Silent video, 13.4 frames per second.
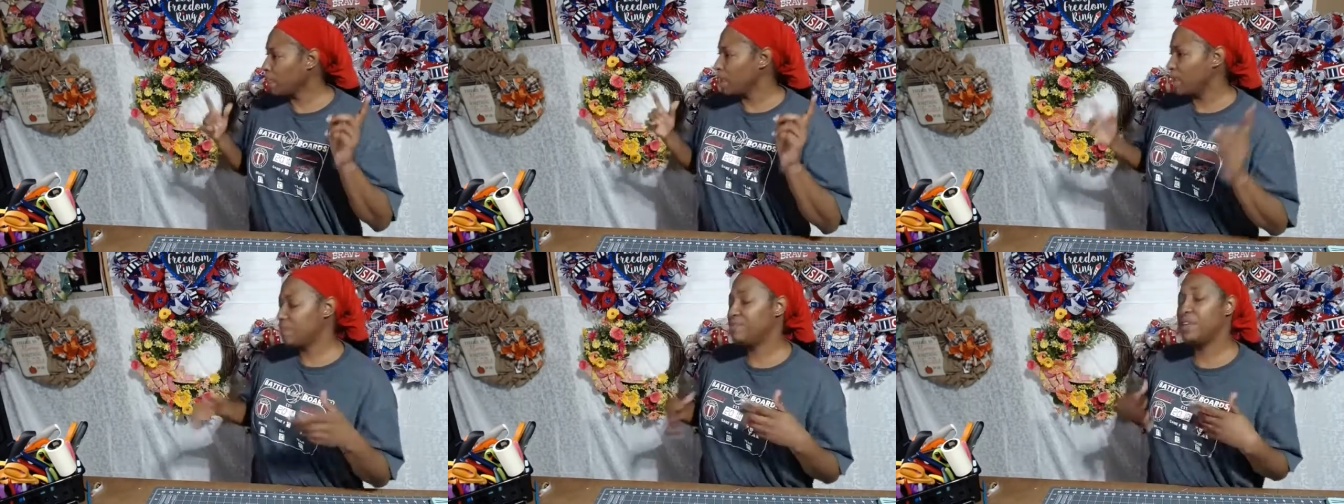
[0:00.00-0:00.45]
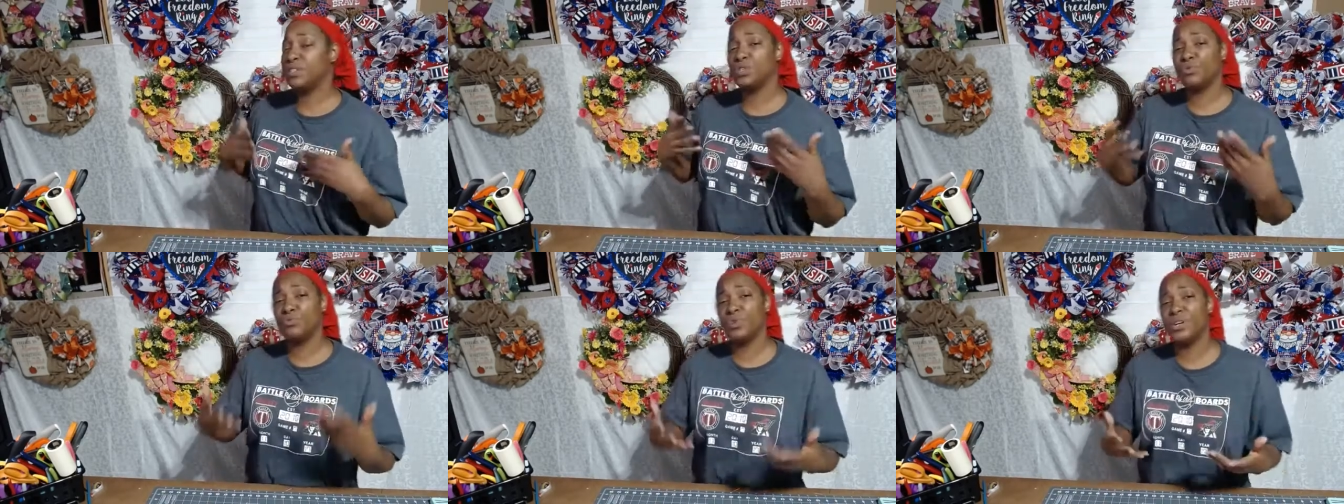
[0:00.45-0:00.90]
If
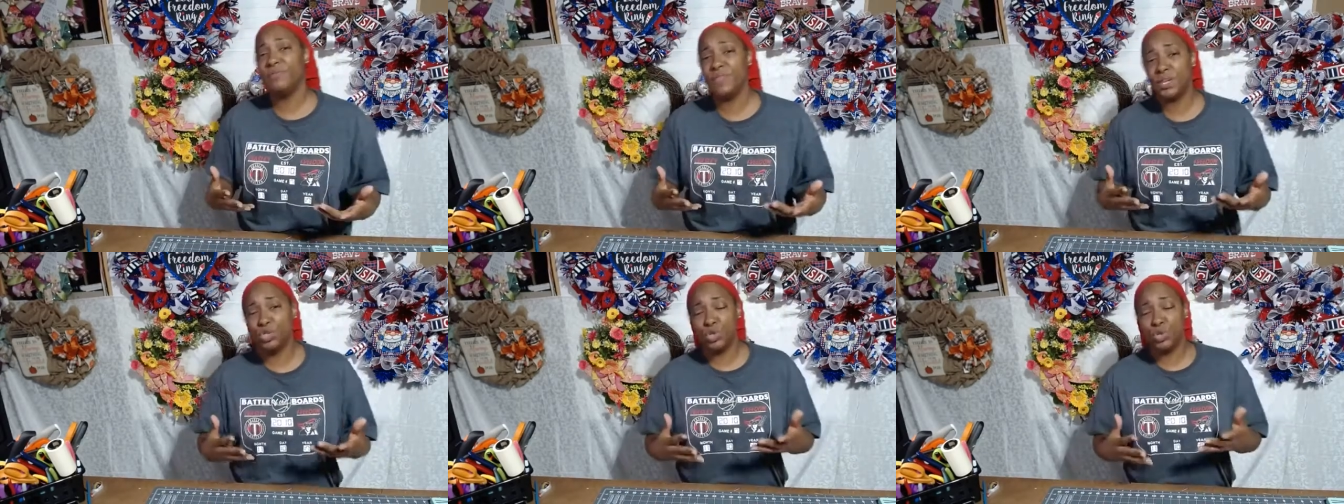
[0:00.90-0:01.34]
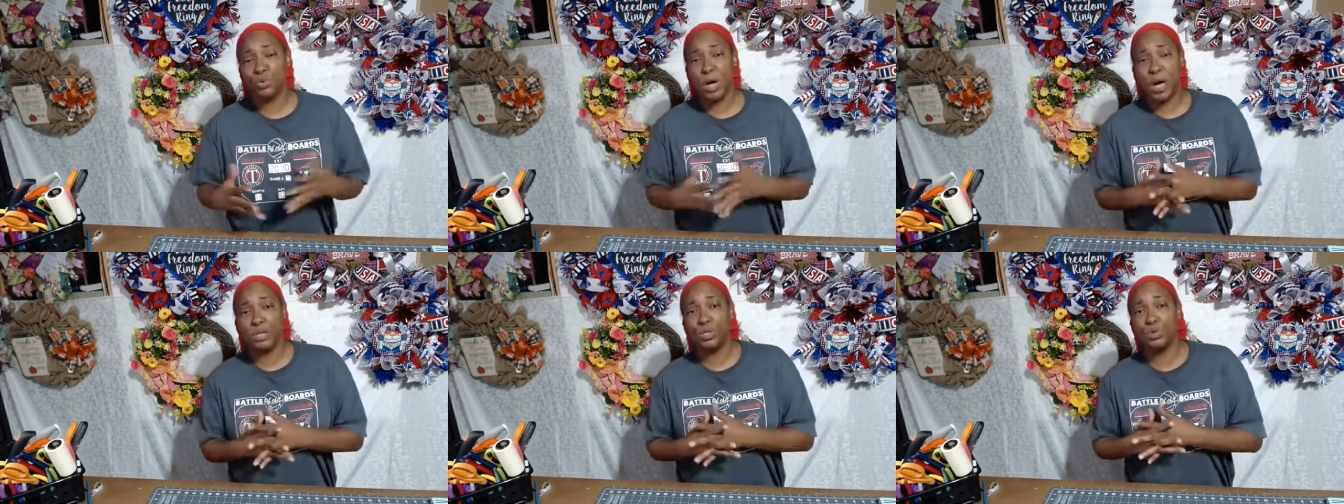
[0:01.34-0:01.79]
there's a wreath that you
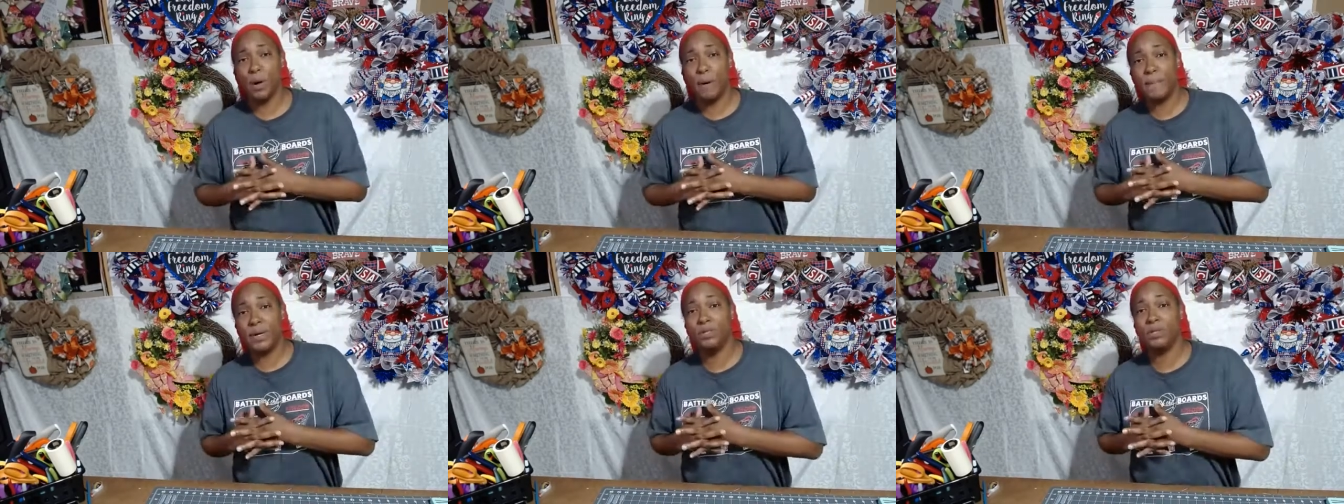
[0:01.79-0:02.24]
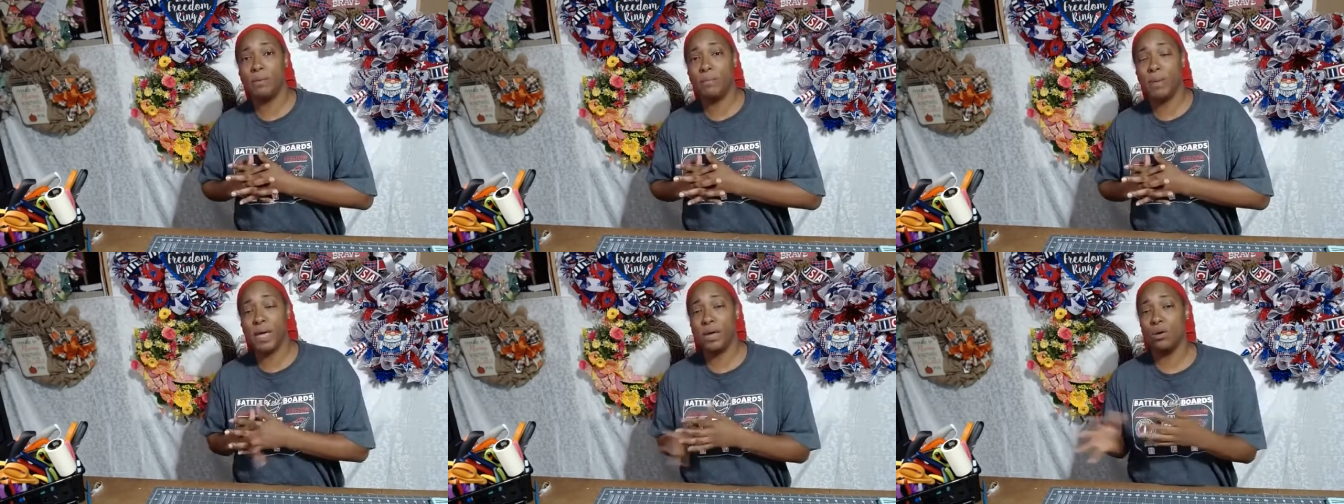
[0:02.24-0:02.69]
guys want me to
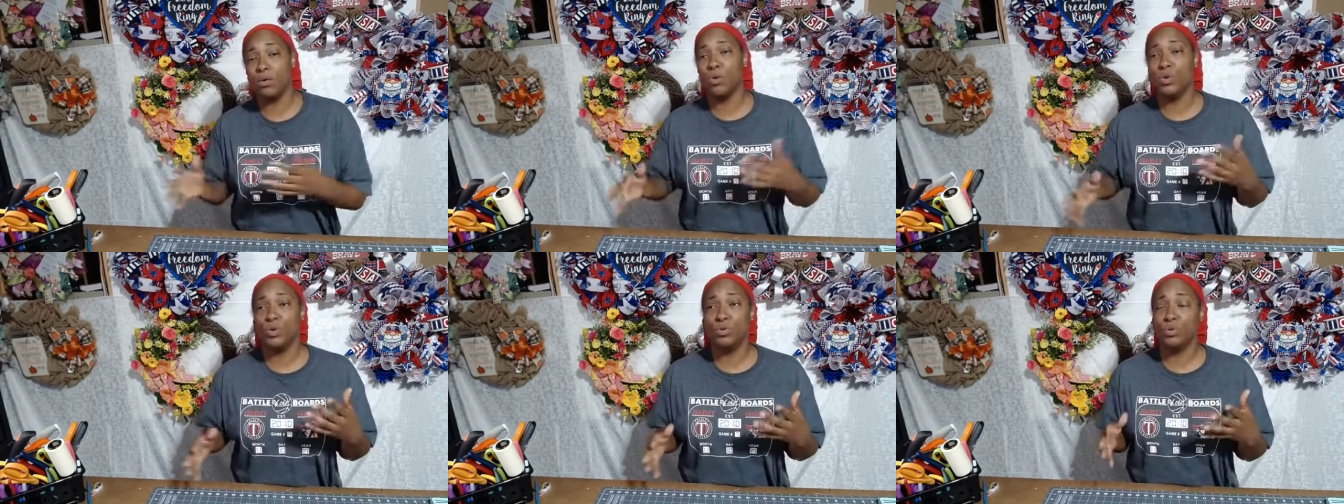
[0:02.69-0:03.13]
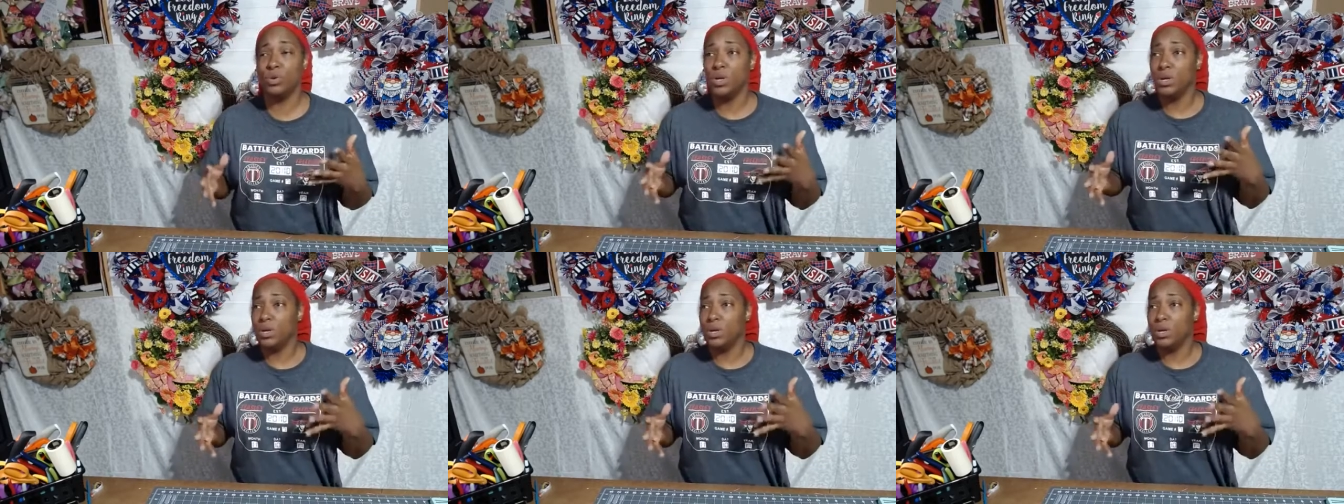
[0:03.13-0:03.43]
make, or you're